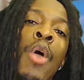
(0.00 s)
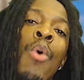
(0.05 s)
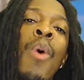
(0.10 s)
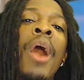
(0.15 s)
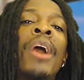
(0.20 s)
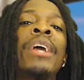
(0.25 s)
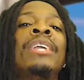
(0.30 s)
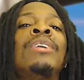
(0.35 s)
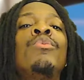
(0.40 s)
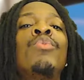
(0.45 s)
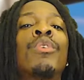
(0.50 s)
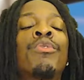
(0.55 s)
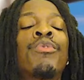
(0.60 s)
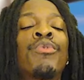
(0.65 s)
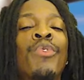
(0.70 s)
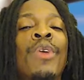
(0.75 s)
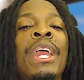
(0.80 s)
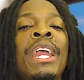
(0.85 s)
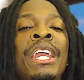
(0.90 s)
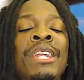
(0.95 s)
While he
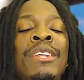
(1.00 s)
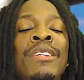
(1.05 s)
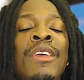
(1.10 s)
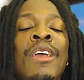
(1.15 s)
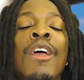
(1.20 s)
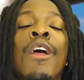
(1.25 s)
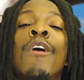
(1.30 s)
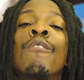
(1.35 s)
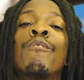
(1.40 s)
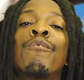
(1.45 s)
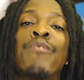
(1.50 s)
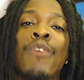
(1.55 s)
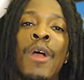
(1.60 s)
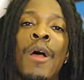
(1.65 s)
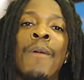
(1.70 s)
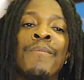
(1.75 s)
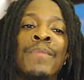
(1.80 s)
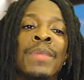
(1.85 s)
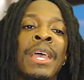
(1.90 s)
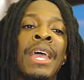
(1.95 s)
refrained
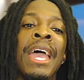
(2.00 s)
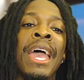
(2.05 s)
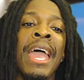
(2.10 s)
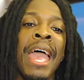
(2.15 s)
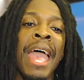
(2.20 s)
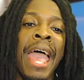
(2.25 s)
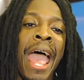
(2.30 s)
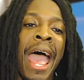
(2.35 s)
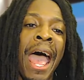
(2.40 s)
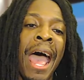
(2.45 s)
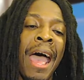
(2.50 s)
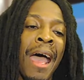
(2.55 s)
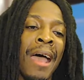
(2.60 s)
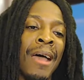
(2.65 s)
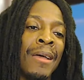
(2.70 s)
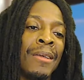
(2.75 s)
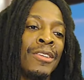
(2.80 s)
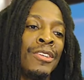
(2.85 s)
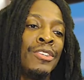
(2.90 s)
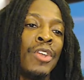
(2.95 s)
from,
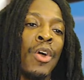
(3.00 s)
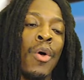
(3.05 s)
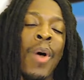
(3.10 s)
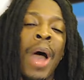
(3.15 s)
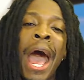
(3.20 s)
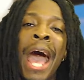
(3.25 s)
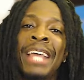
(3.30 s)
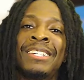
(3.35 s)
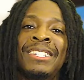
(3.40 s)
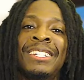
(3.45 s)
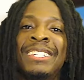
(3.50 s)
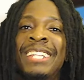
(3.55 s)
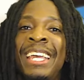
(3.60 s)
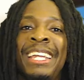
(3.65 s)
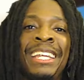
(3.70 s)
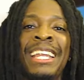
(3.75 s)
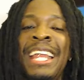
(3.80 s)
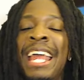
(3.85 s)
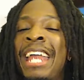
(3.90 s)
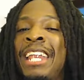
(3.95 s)
you know,
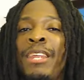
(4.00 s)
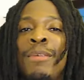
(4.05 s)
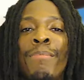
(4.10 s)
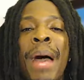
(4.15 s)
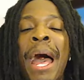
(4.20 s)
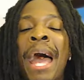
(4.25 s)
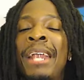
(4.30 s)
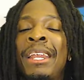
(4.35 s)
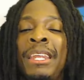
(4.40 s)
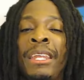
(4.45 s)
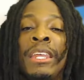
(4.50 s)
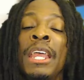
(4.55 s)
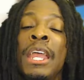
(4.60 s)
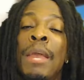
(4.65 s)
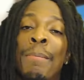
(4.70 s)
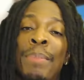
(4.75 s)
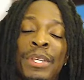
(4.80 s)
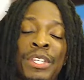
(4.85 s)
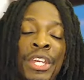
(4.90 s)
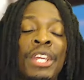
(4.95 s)
isolating anybody in
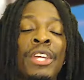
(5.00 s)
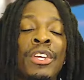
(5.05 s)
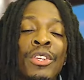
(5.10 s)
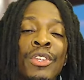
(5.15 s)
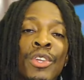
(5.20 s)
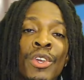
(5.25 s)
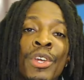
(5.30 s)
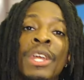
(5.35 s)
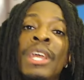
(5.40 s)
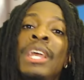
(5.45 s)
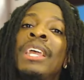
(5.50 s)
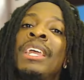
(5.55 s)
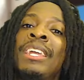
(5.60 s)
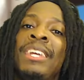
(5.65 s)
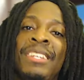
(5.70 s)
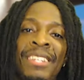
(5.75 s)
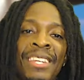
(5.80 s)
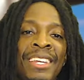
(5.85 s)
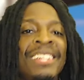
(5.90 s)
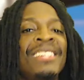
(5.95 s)
particular, he
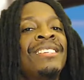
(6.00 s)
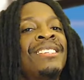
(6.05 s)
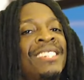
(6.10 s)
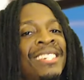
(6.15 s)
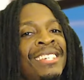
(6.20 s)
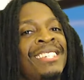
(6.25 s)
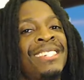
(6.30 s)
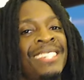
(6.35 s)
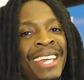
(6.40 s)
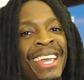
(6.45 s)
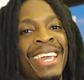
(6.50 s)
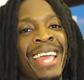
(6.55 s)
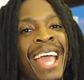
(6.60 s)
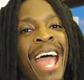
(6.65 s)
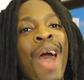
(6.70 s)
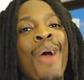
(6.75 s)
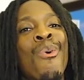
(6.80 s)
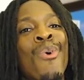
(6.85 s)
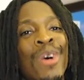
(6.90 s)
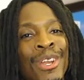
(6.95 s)
did just say,
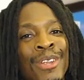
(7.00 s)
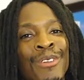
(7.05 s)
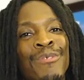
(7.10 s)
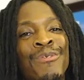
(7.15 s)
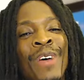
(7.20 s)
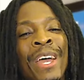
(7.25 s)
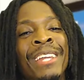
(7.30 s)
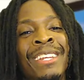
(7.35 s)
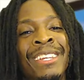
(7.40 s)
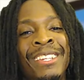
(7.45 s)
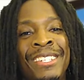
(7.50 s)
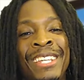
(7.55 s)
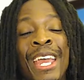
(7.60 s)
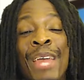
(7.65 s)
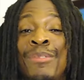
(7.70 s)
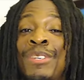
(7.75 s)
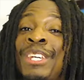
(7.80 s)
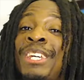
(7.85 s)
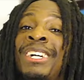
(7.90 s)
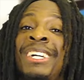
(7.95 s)
I want to fight the
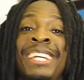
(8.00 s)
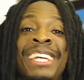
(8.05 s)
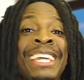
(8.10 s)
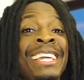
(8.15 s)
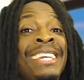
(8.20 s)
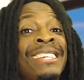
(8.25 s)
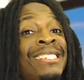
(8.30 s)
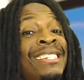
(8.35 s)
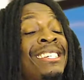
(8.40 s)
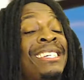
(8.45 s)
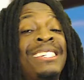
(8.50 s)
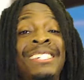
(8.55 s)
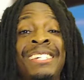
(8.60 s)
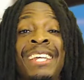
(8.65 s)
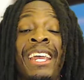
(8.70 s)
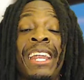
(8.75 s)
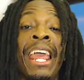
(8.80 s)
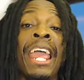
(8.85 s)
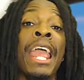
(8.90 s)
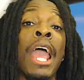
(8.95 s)
champs. He could have easily
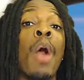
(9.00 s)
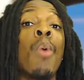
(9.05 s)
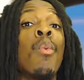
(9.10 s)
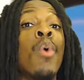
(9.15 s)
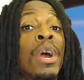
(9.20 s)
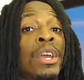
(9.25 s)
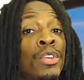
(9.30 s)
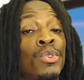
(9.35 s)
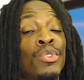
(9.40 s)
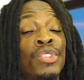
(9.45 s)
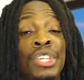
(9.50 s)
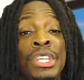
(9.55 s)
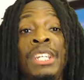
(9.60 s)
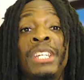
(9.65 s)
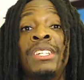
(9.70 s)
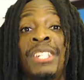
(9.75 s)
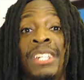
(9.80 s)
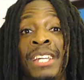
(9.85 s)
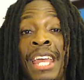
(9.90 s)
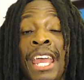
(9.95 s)
said, hey, I want Yoshiki
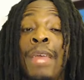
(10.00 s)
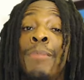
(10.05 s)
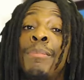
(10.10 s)
Takei,